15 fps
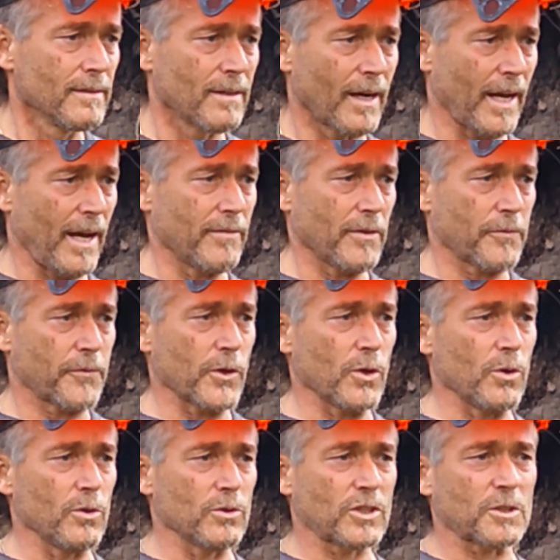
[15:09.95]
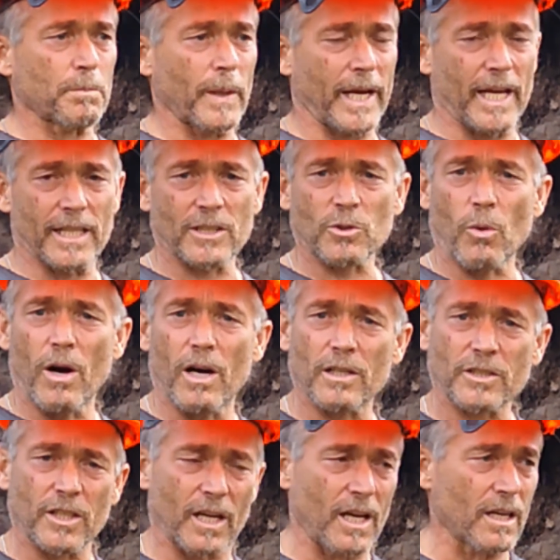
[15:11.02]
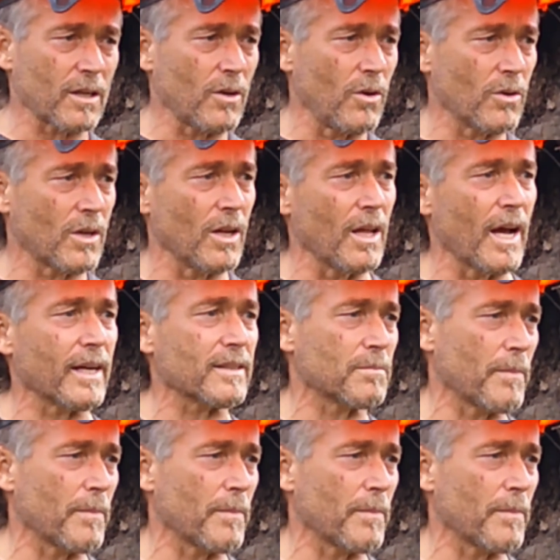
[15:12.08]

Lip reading: I have a few spaghetti squash I gotta go collect,